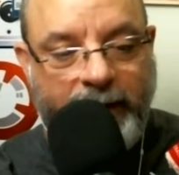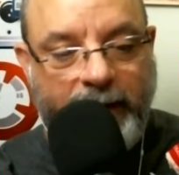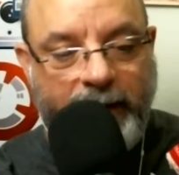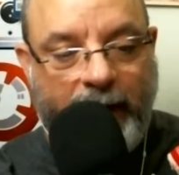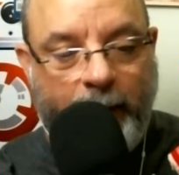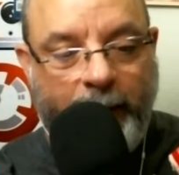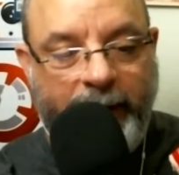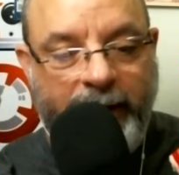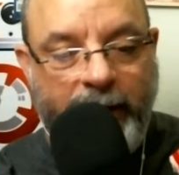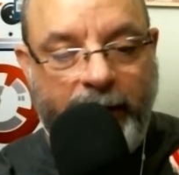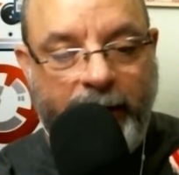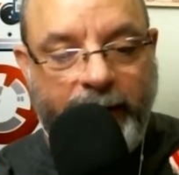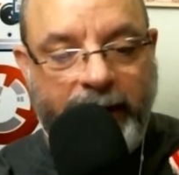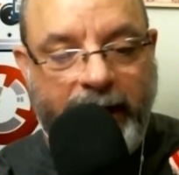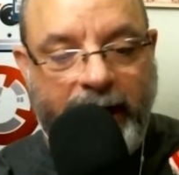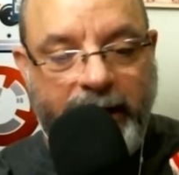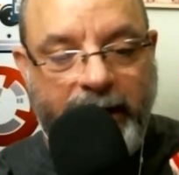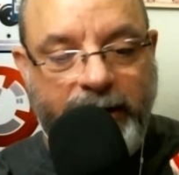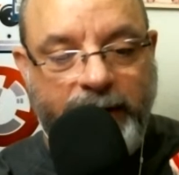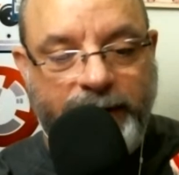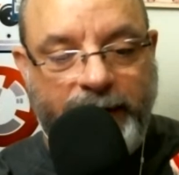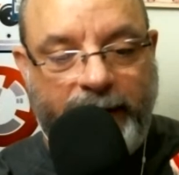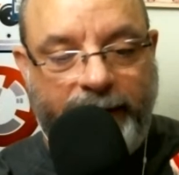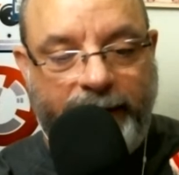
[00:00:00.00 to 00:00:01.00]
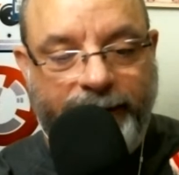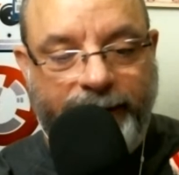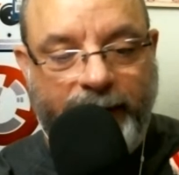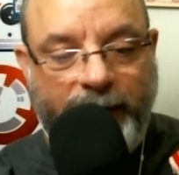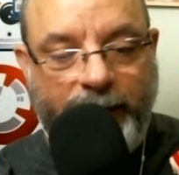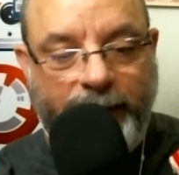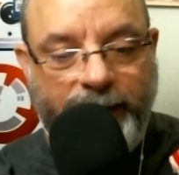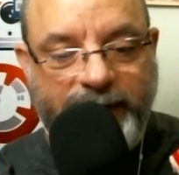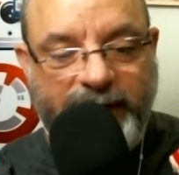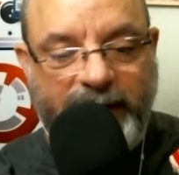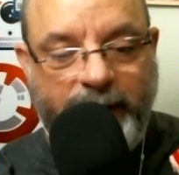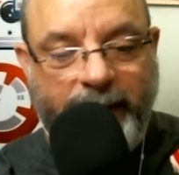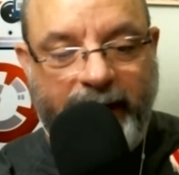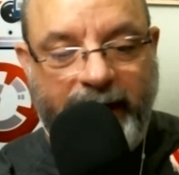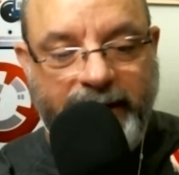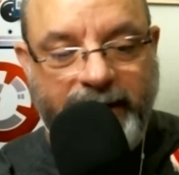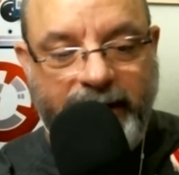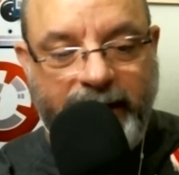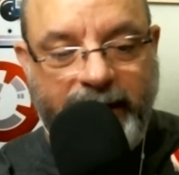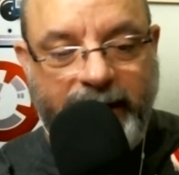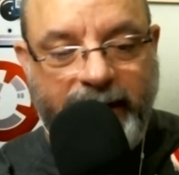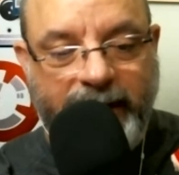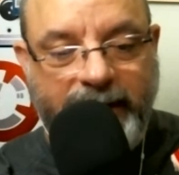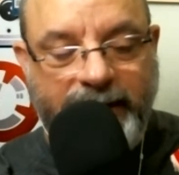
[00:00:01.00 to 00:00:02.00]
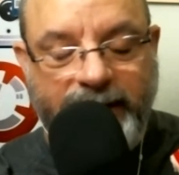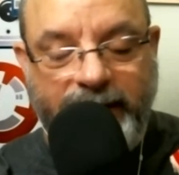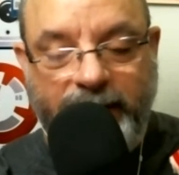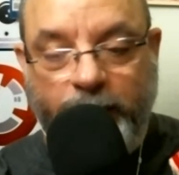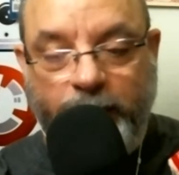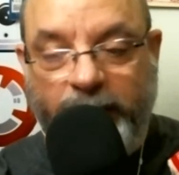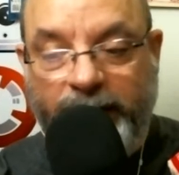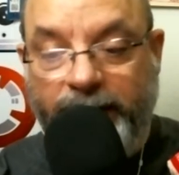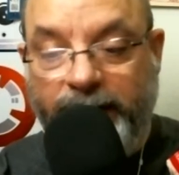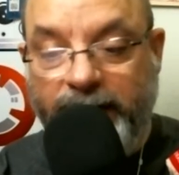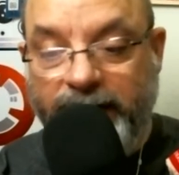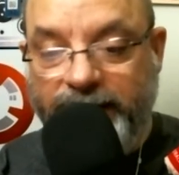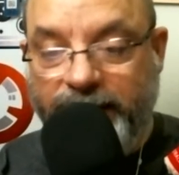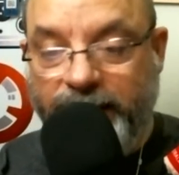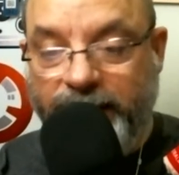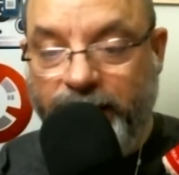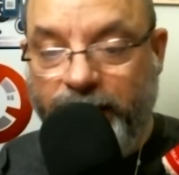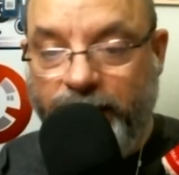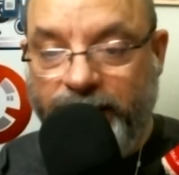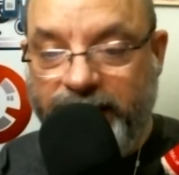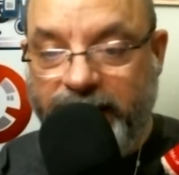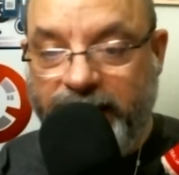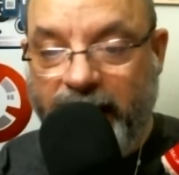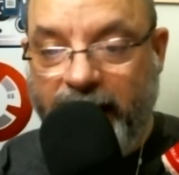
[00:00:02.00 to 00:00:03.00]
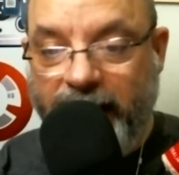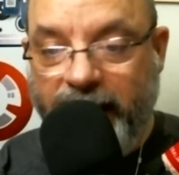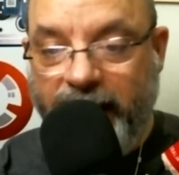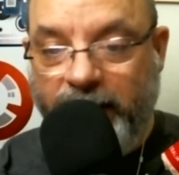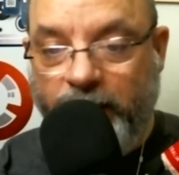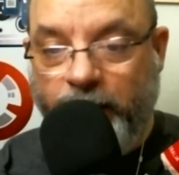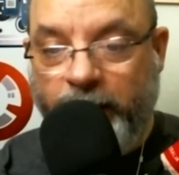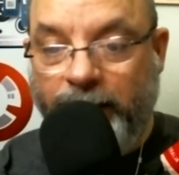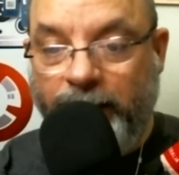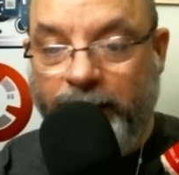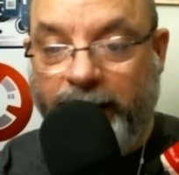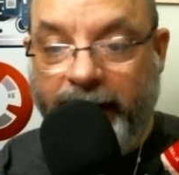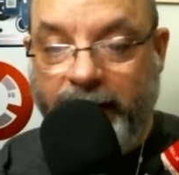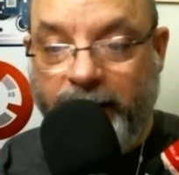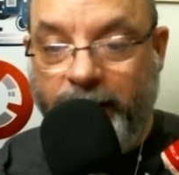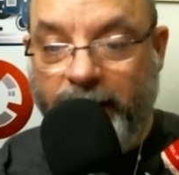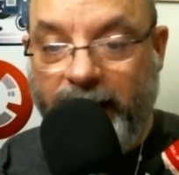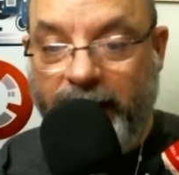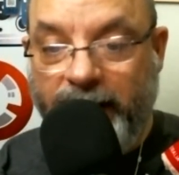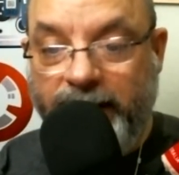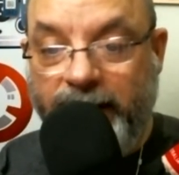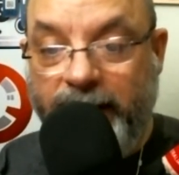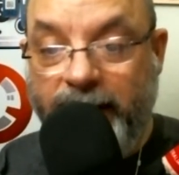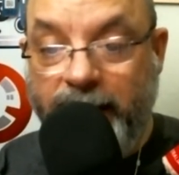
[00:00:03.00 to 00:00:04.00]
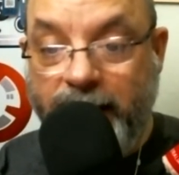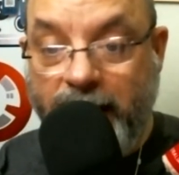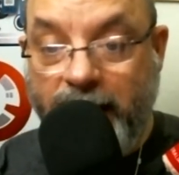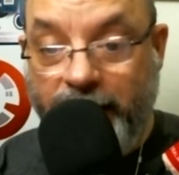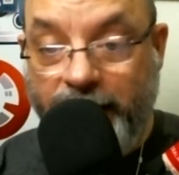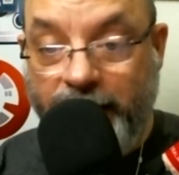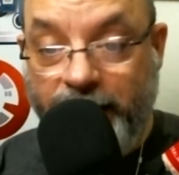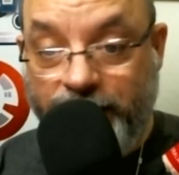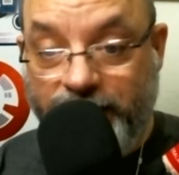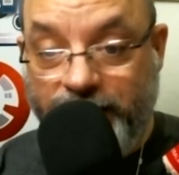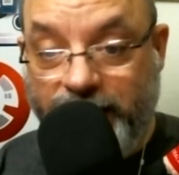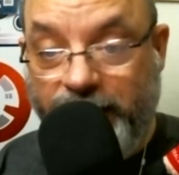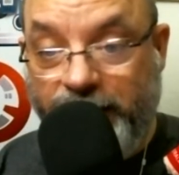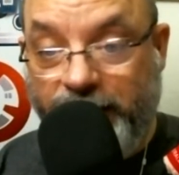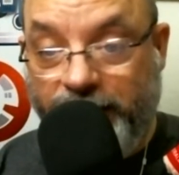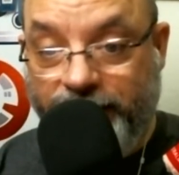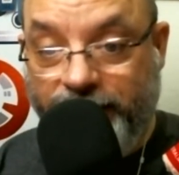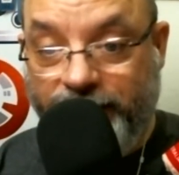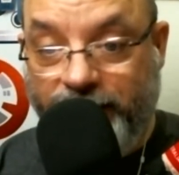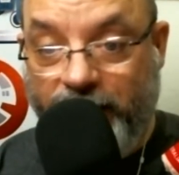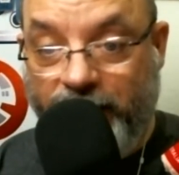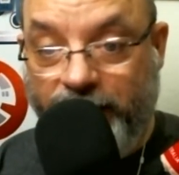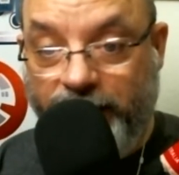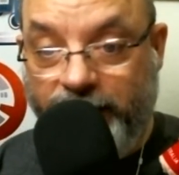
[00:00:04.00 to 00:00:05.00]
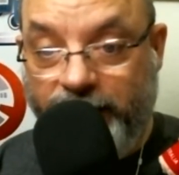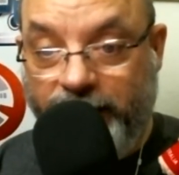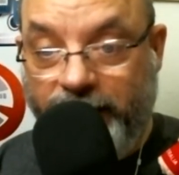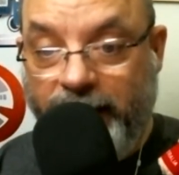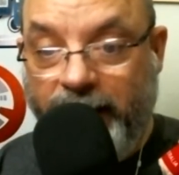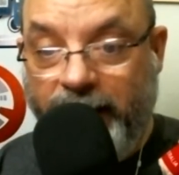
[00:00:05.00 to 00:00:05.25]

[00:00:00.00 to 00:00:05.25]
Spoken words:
are we okay to use our phones to buy tickets? With this new site, we recommend not using your phone.